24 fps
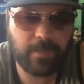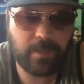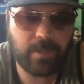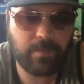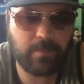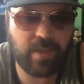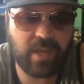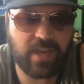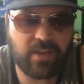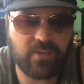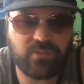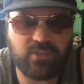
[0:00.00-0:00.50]

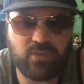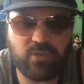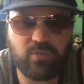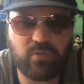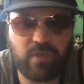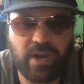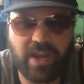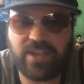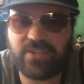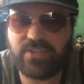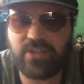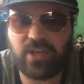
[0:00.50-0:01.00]
But I can still
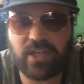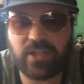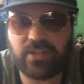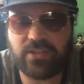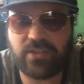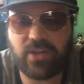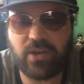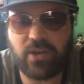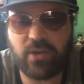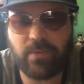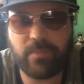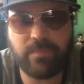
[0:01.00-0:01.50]
rant on it,
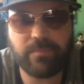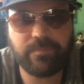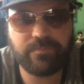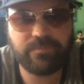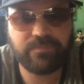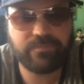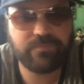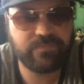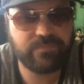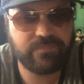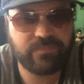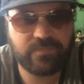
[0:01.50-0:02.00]
though.
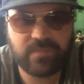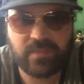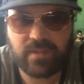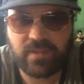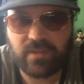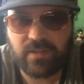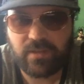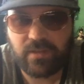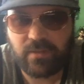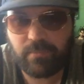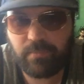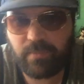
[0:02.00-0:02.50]

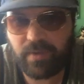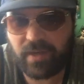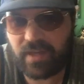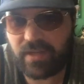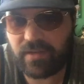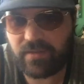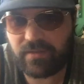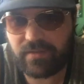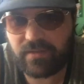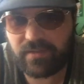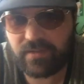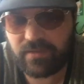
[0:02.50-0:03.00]

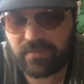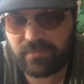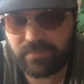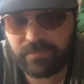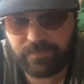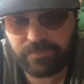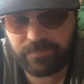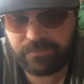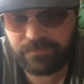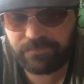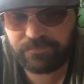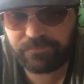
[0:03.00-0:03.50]
But,
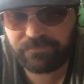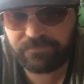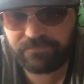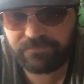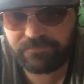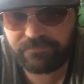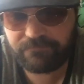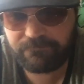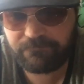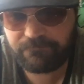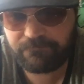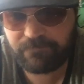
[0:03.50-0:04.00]

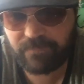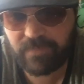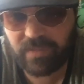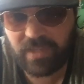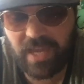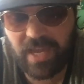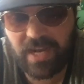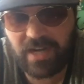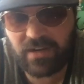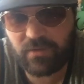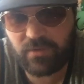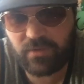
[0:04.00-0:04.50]

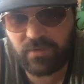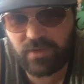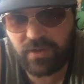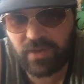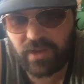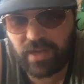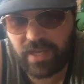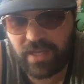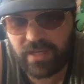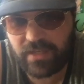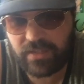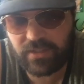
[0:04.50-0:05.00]
and like
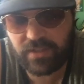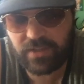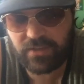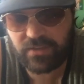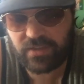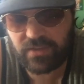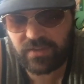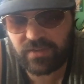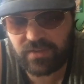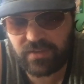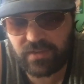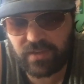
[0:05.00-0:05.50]
I
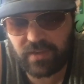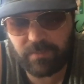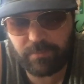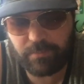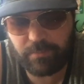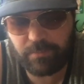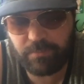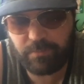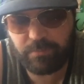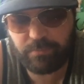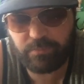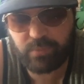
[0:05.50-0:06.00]
said, the
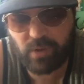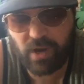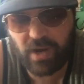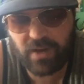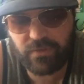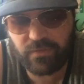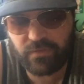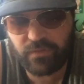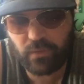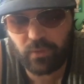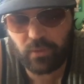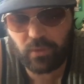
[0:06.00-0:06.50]
Brian
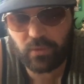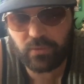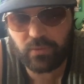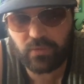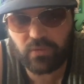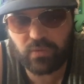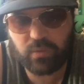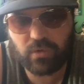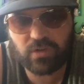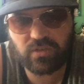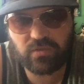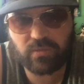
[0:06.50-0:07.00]
Fuller,
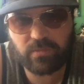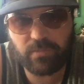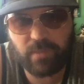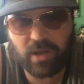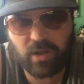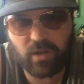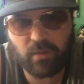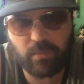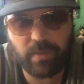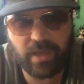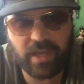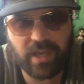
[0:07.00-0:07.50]
who's worked with
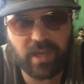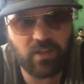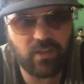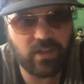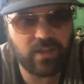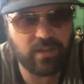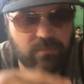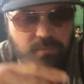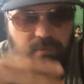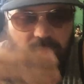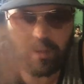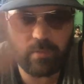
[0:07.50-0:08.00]
Michael Bay,
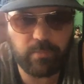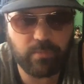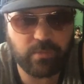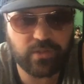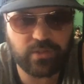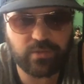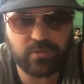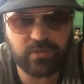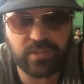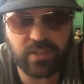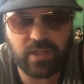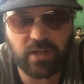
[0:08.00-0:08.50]
like, on
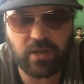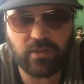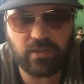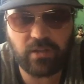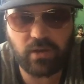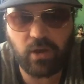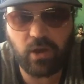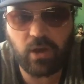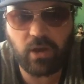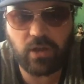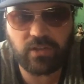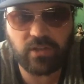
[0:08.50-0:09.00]
producing on the
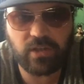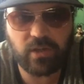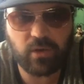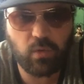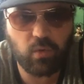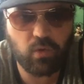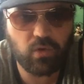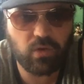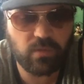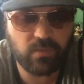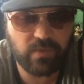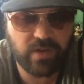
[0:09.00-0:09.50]

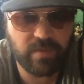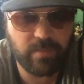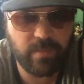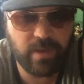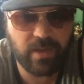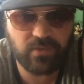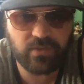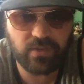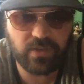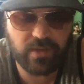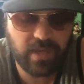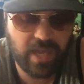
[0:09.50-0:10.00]
horror
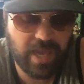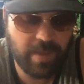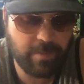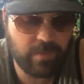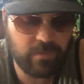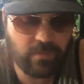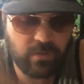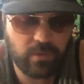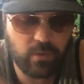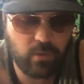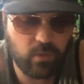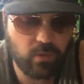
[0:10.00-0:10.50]
remakes, like
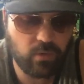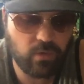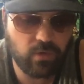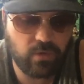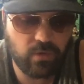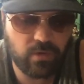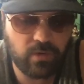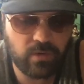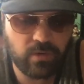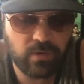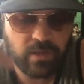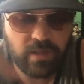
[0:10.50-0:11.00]
Amityville
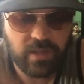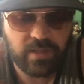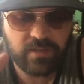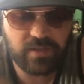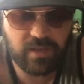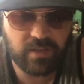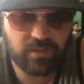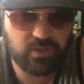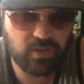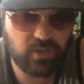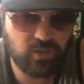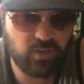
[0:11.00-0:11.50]
Horror,
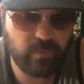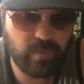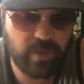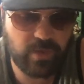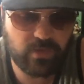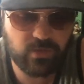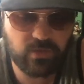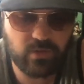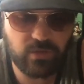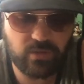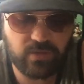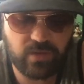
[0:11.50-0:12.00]
Texas Chainsaw
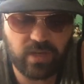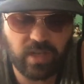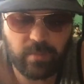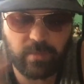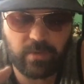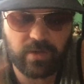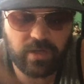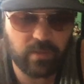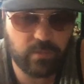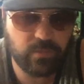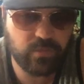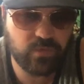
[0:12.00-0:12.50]
Massacre,
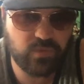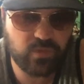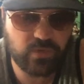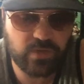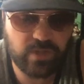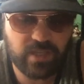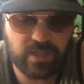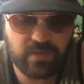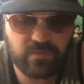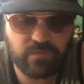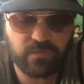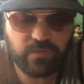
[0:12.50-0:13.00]
Nightmare on Elm
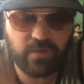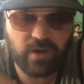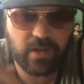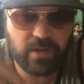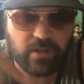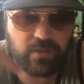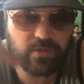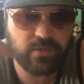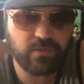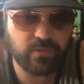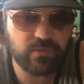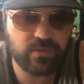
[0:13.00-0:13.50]
Street, Friday
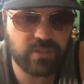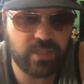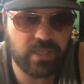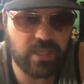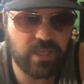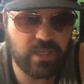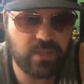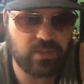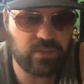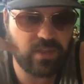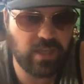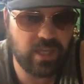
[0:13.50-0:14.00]
the
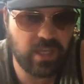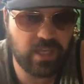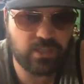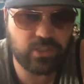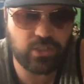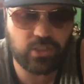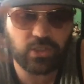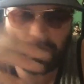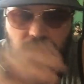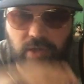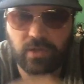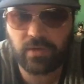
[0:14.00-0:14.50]
13th, The
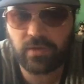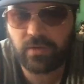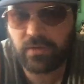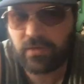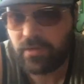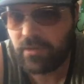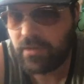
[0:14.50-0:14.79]
Hitcher.